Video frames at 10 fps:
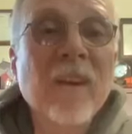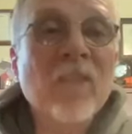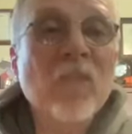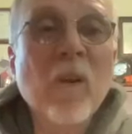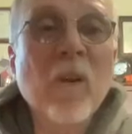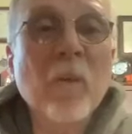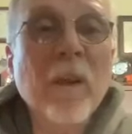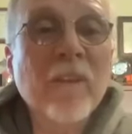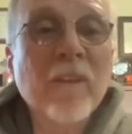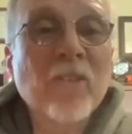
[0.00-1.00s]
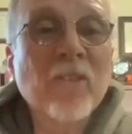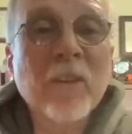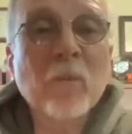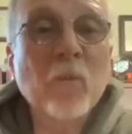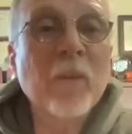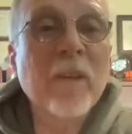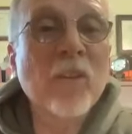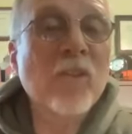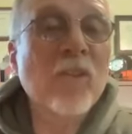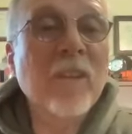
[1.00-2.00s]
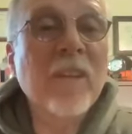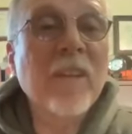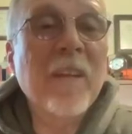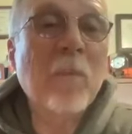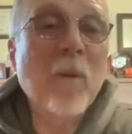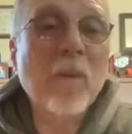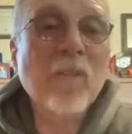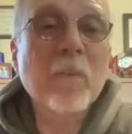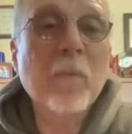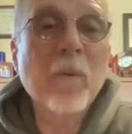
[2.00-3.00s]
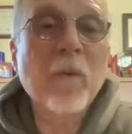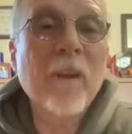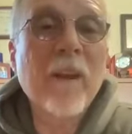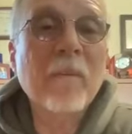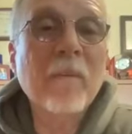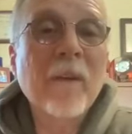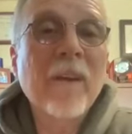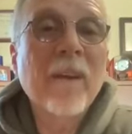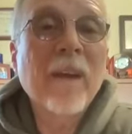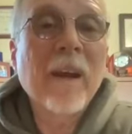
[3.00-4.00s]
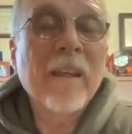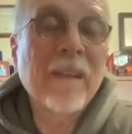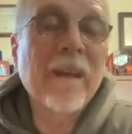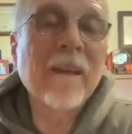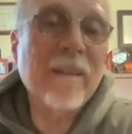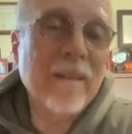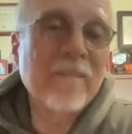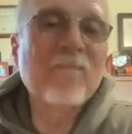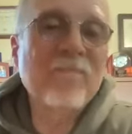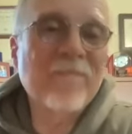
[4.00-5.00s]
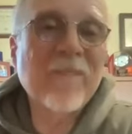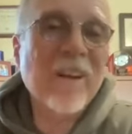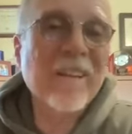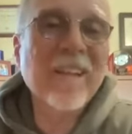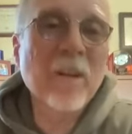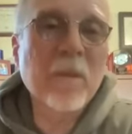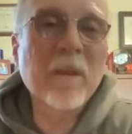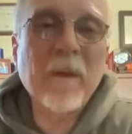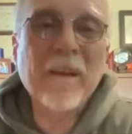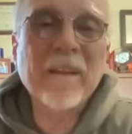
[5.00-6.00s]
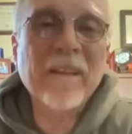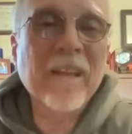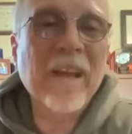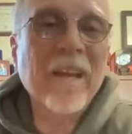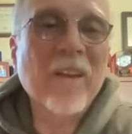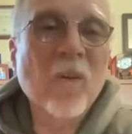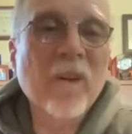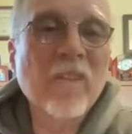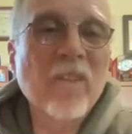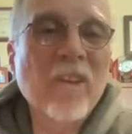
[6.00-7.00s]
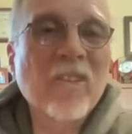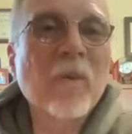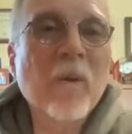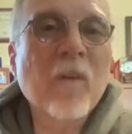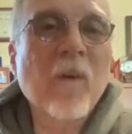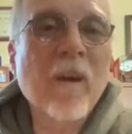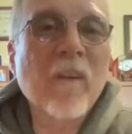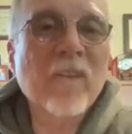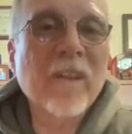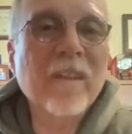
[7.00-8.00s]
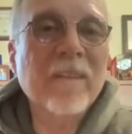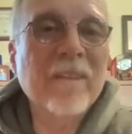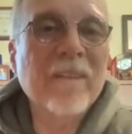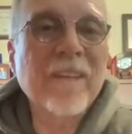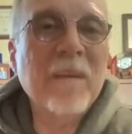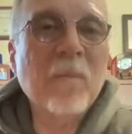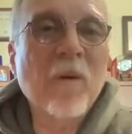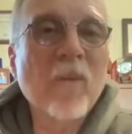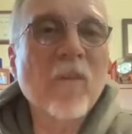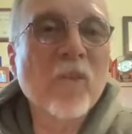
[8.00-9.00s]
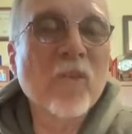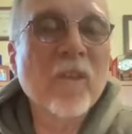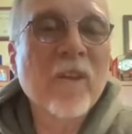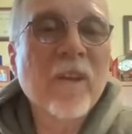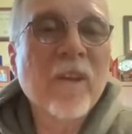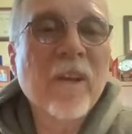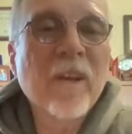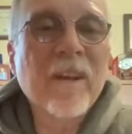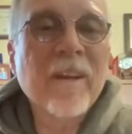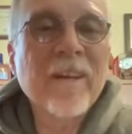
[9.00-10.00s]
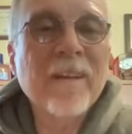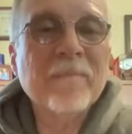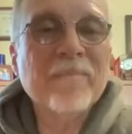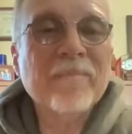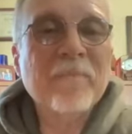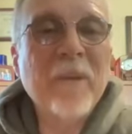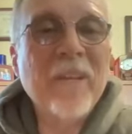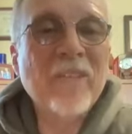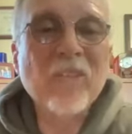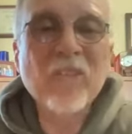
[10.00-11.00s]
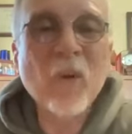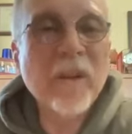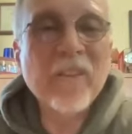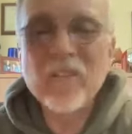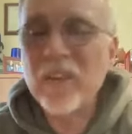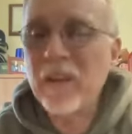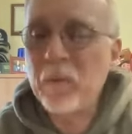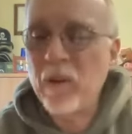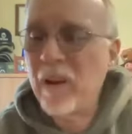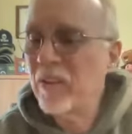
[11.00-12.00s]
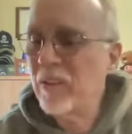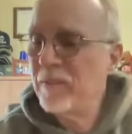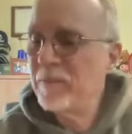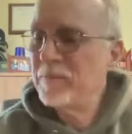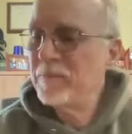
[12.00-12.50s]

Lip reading: got strong relationships with the other CTE parts of the program. I talk a little bit about the kind of organization it requires to keep all those pieces going in the same direction.